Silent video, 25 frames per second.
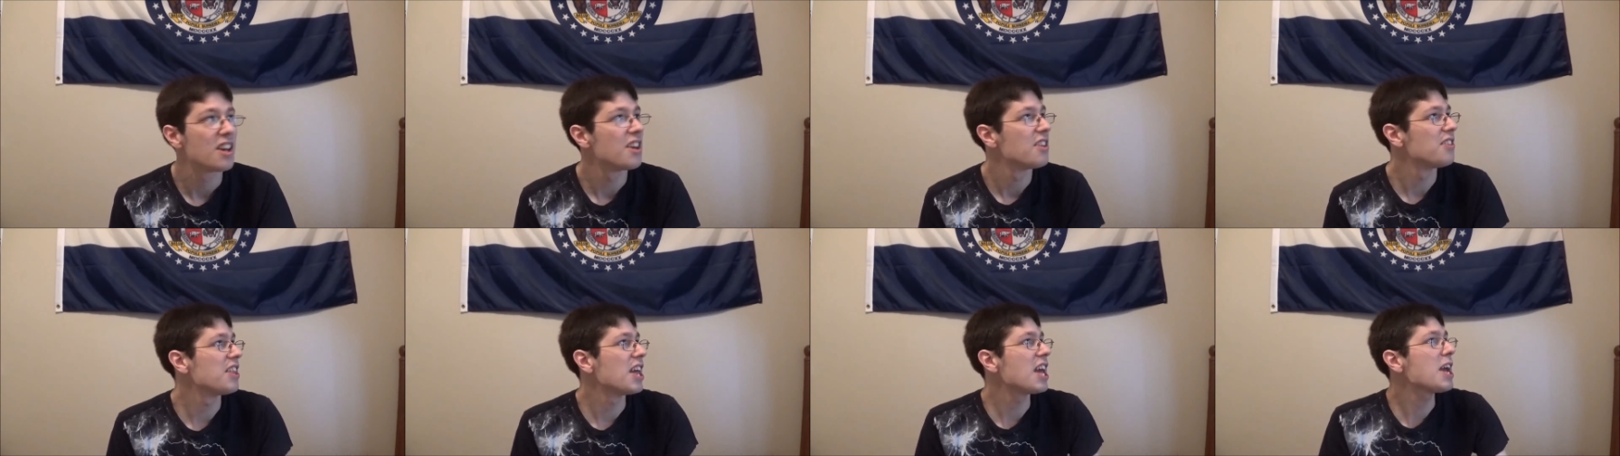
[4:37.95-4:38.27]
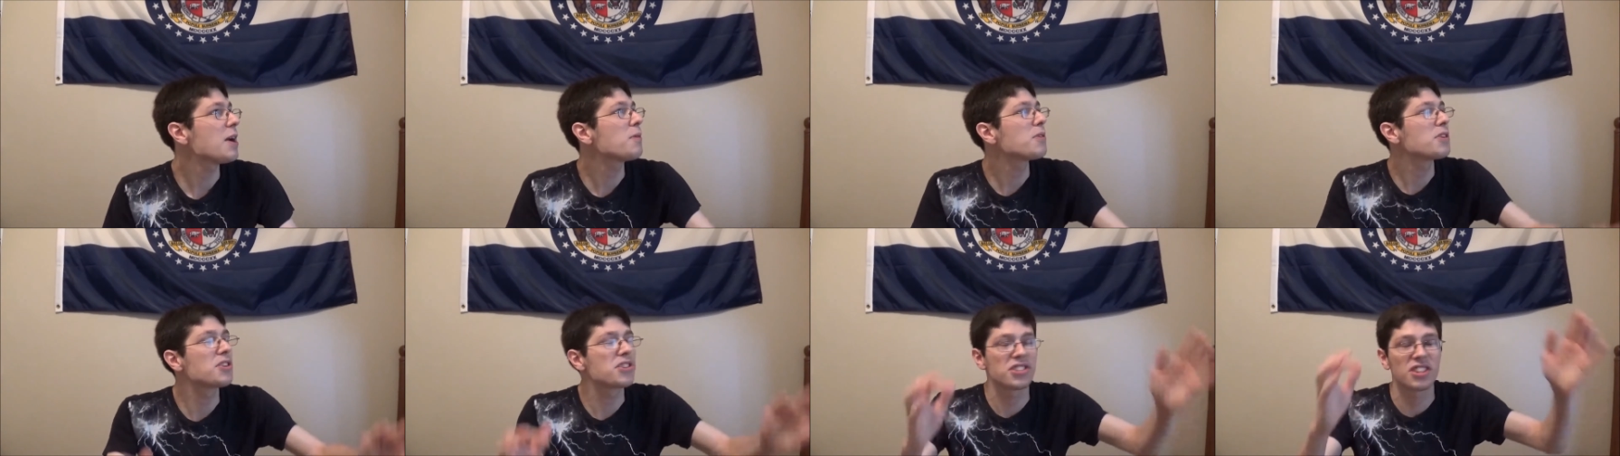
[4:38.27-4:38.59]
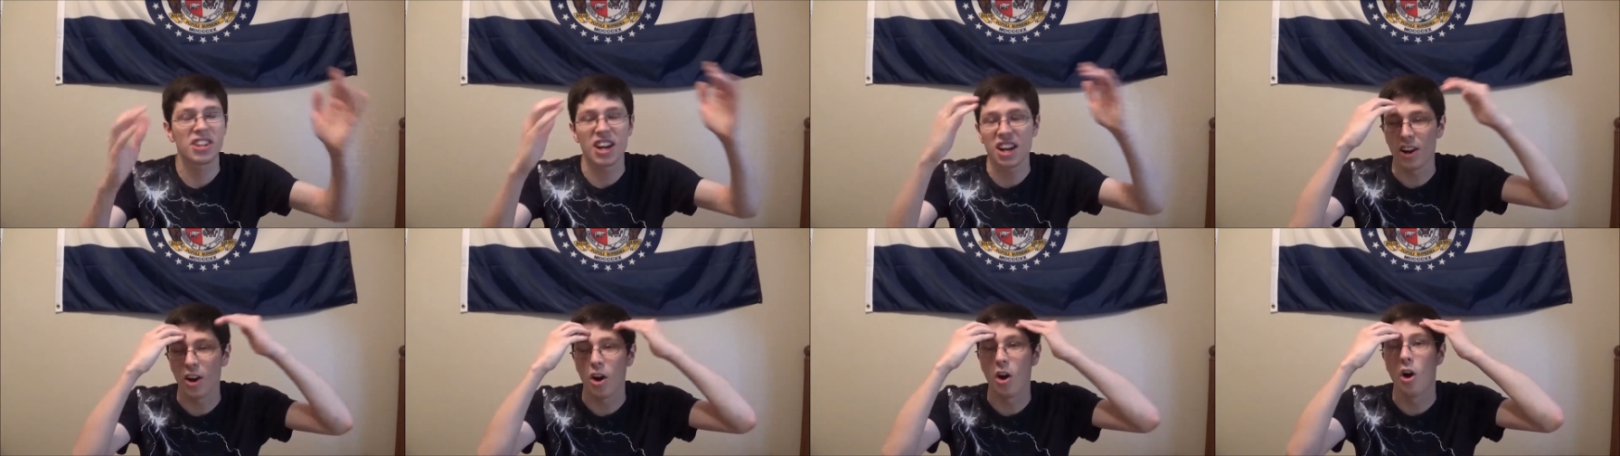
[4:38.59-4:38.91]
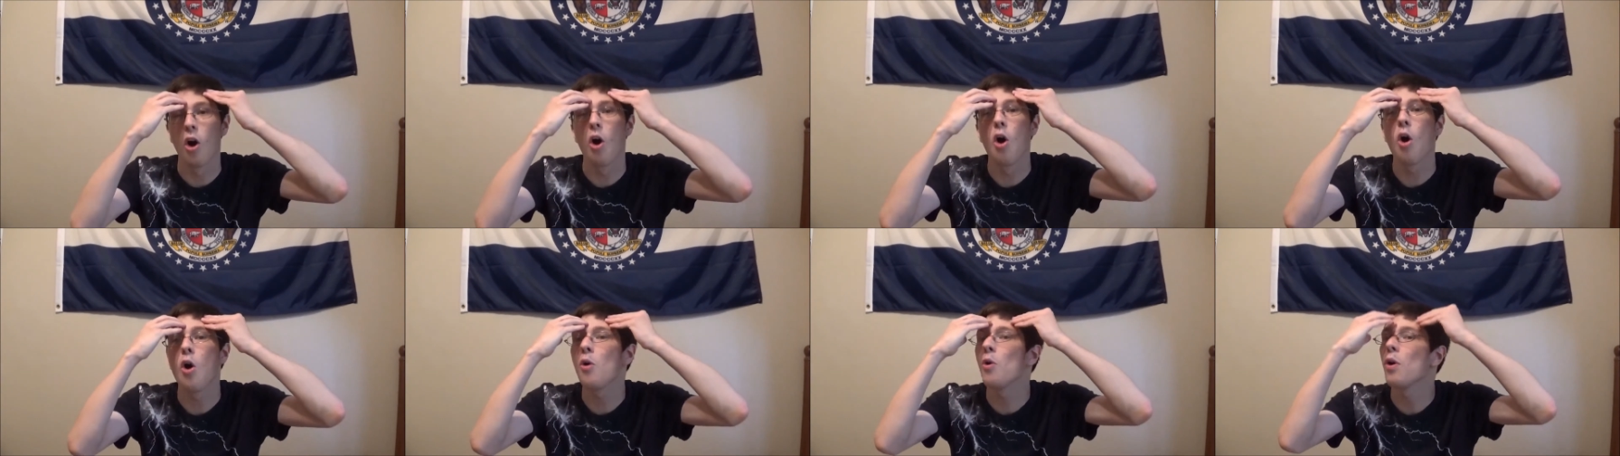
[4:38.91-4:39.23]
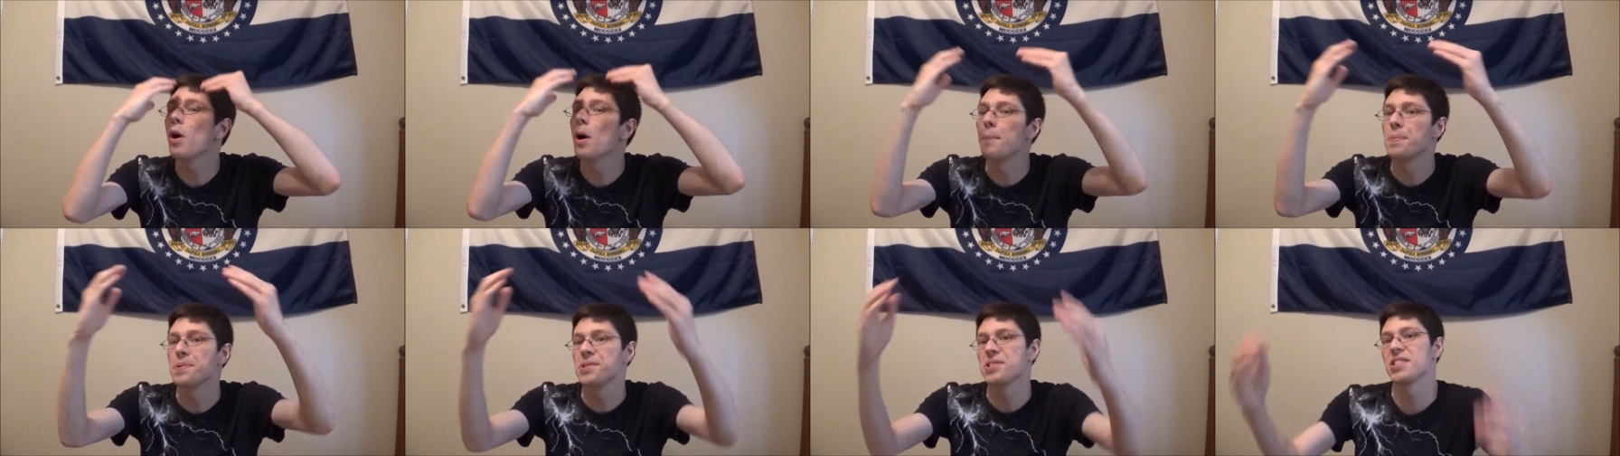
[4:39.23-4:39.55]
They just got, oh,
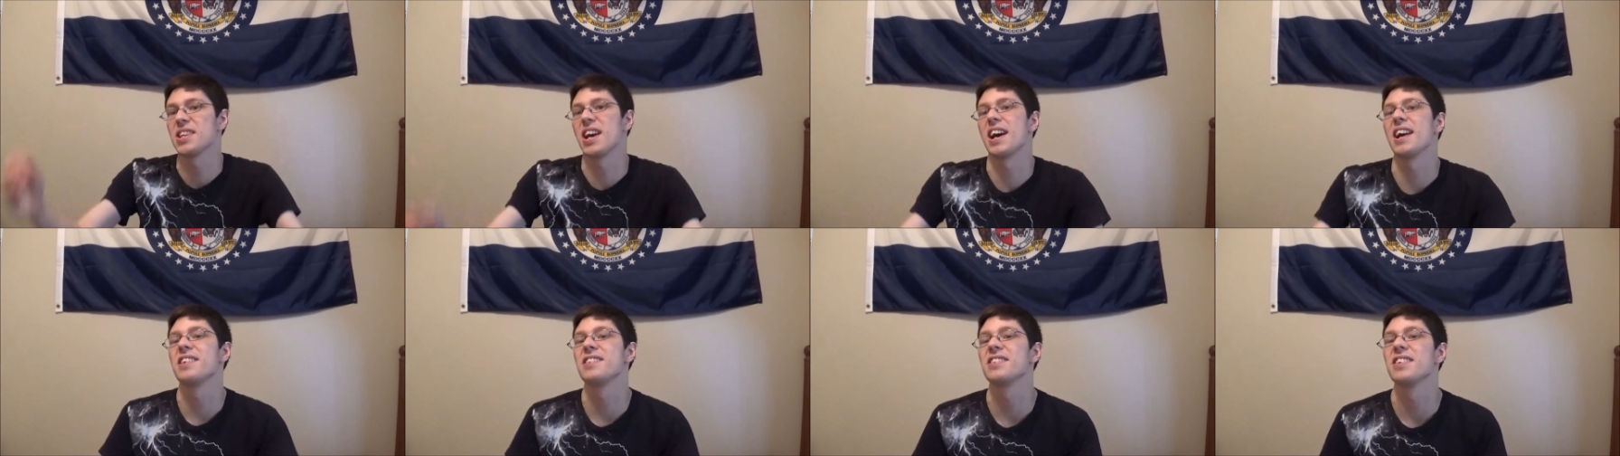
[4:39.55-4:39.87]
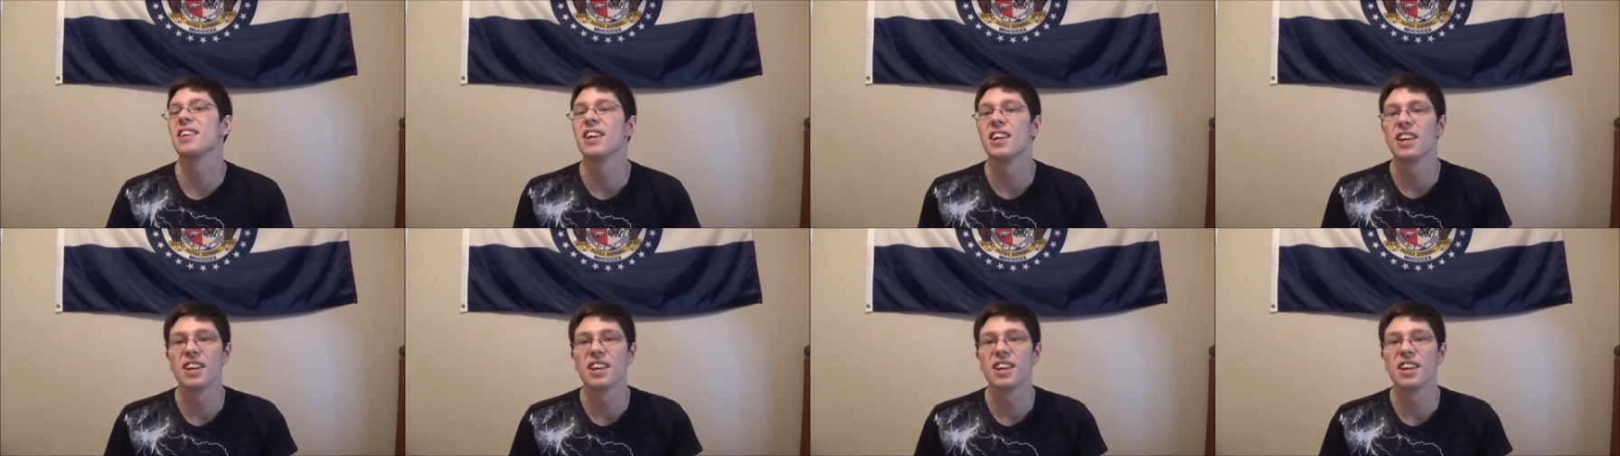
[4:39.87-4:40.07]
upset.